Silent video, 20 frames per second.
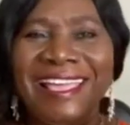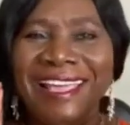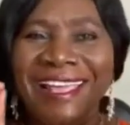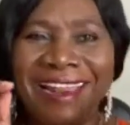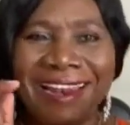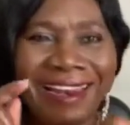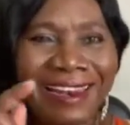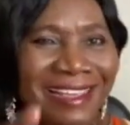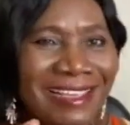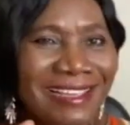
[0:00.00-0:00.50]

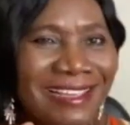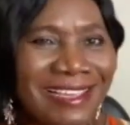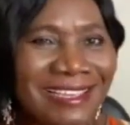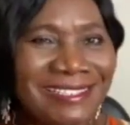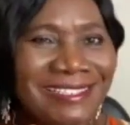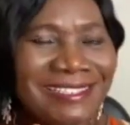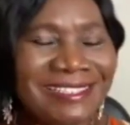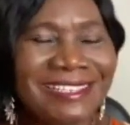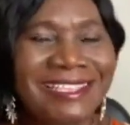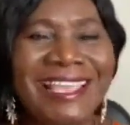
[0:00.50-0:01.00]
click
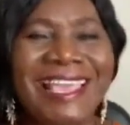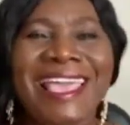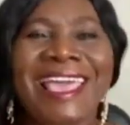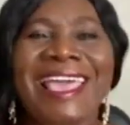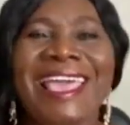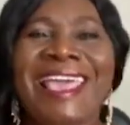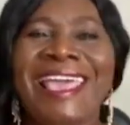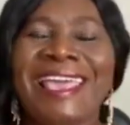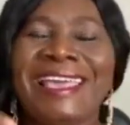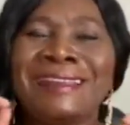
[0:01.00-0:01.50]
it,
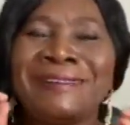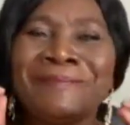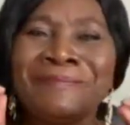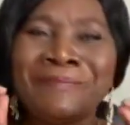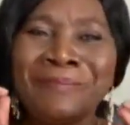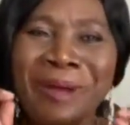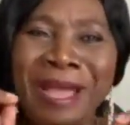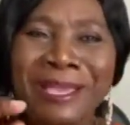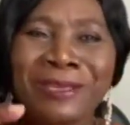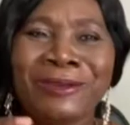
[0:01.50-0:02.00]

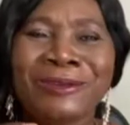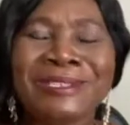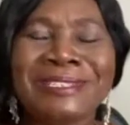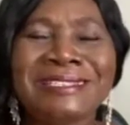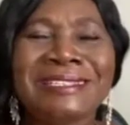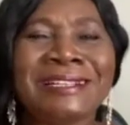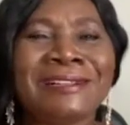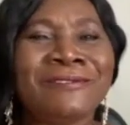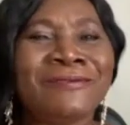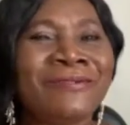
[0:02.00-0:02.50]
and buy
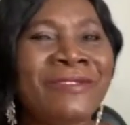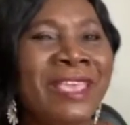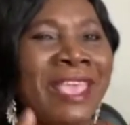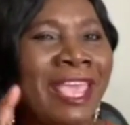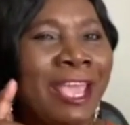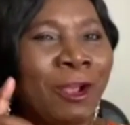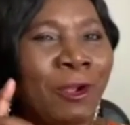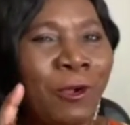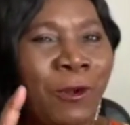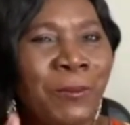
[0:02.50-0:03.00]
yourself
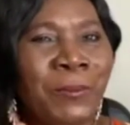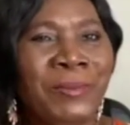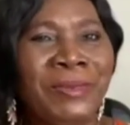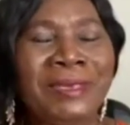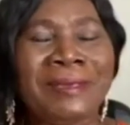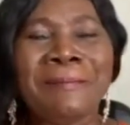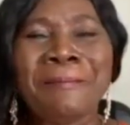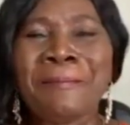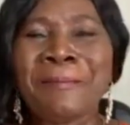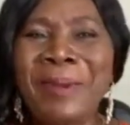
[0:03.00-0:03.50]
a
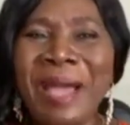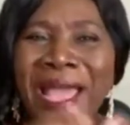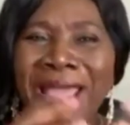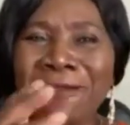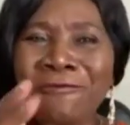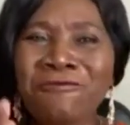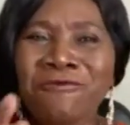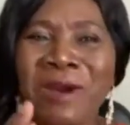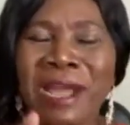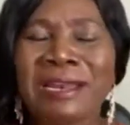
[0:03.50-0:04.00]
copy. Buy
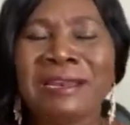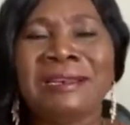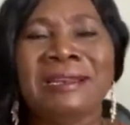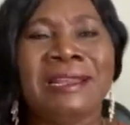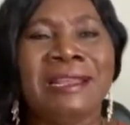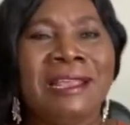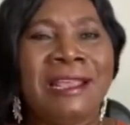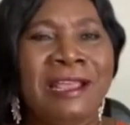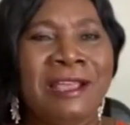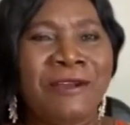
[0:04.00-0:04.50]
one
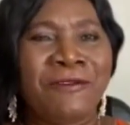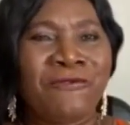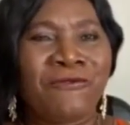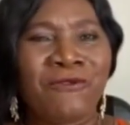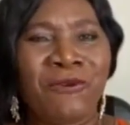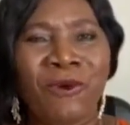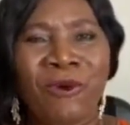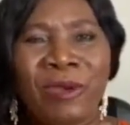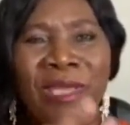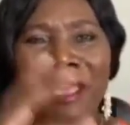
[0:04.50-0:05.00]

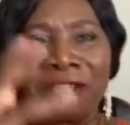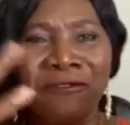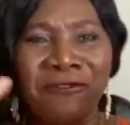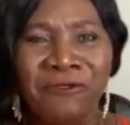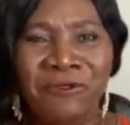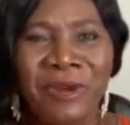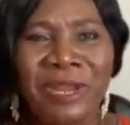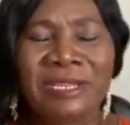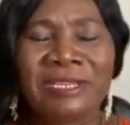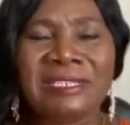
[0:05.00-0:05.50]
for a
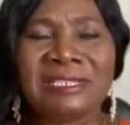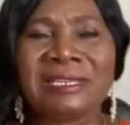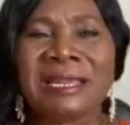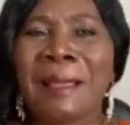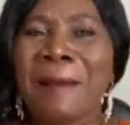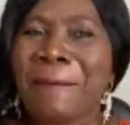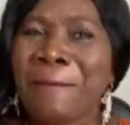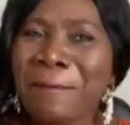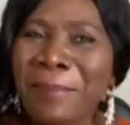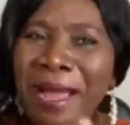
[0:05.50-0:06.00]
friend,
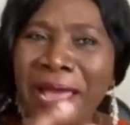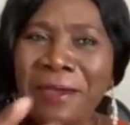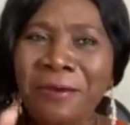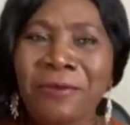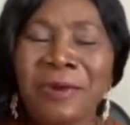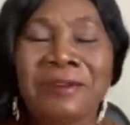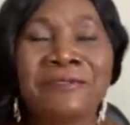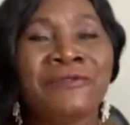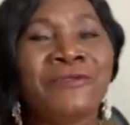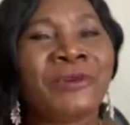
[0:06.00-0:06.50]
buy
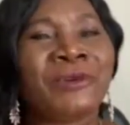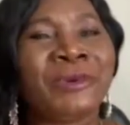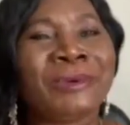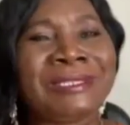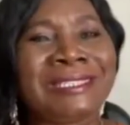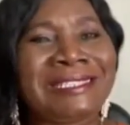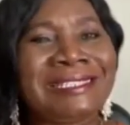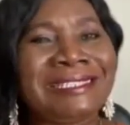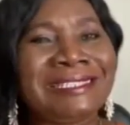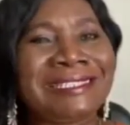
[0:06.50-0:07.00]
one for your
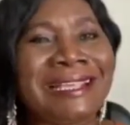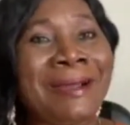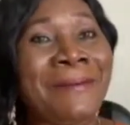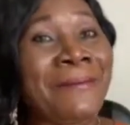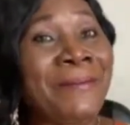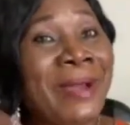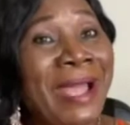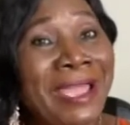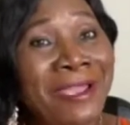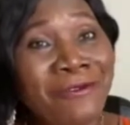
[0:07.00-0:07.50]
sister,
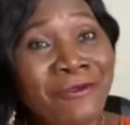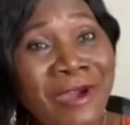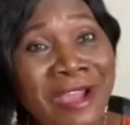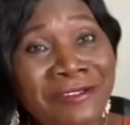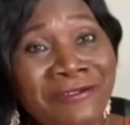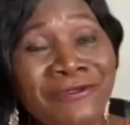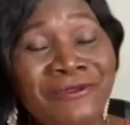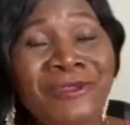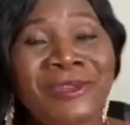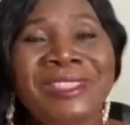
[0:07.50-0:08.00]
buy
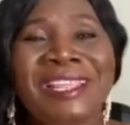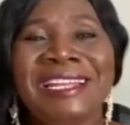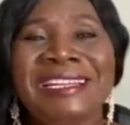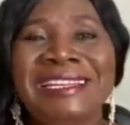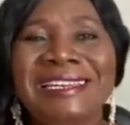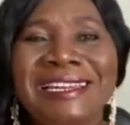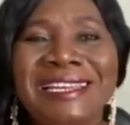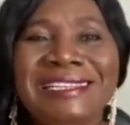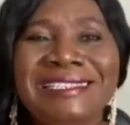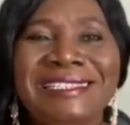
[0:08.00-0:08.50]
one for that
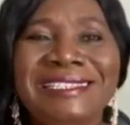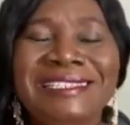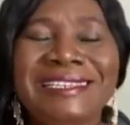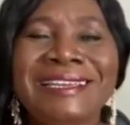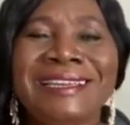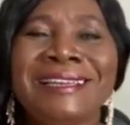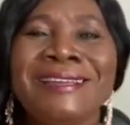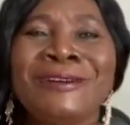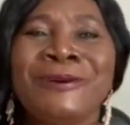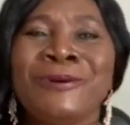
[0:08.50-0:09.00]
lady
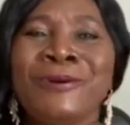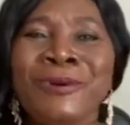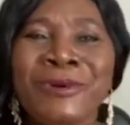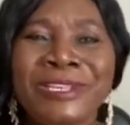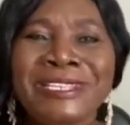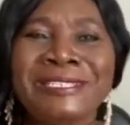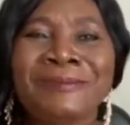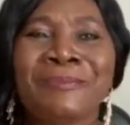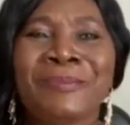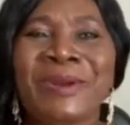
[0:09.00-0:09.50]
who
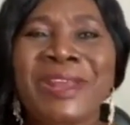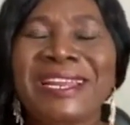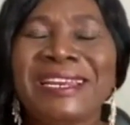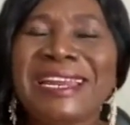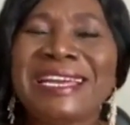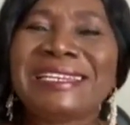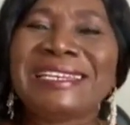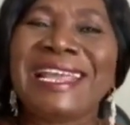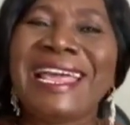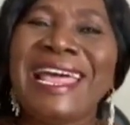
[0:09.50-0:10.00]
is
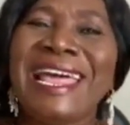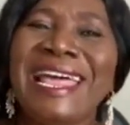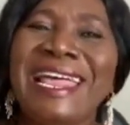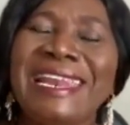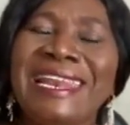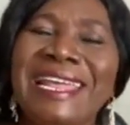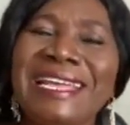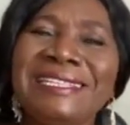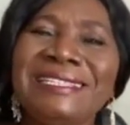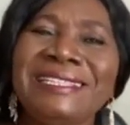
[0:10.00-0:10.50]
pregnant.
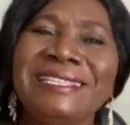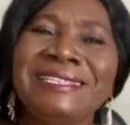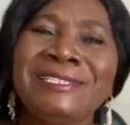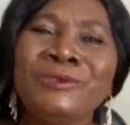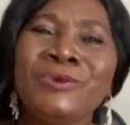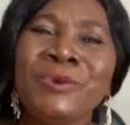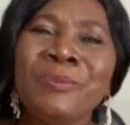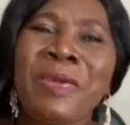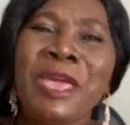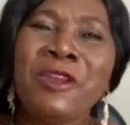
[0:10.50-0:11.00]
Let
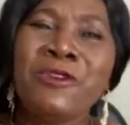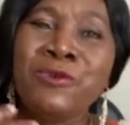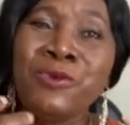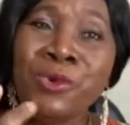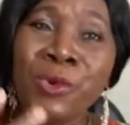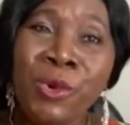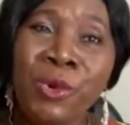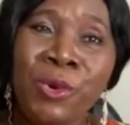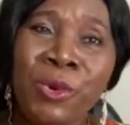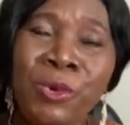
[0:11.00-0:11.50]
these women
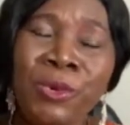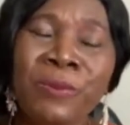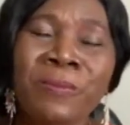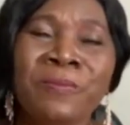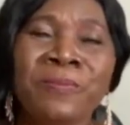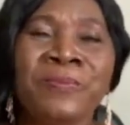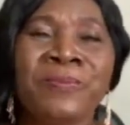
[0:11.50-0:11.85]
know